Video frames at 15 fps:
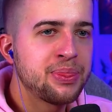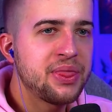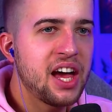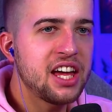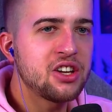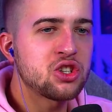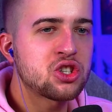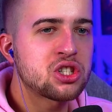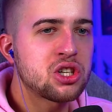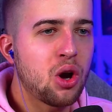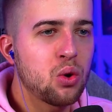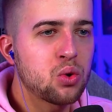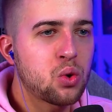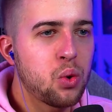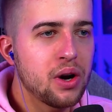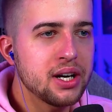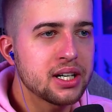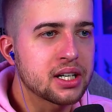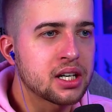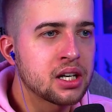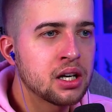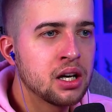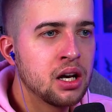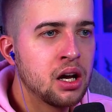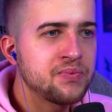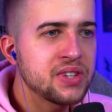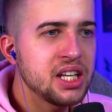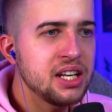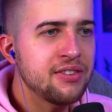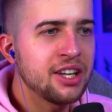That is so quick.
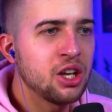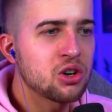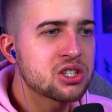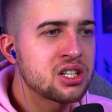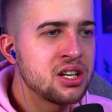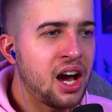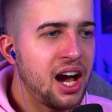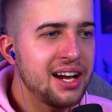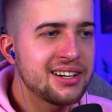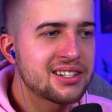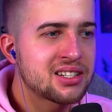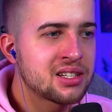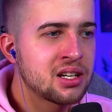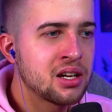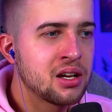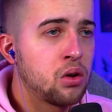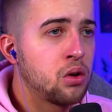It even looks nice.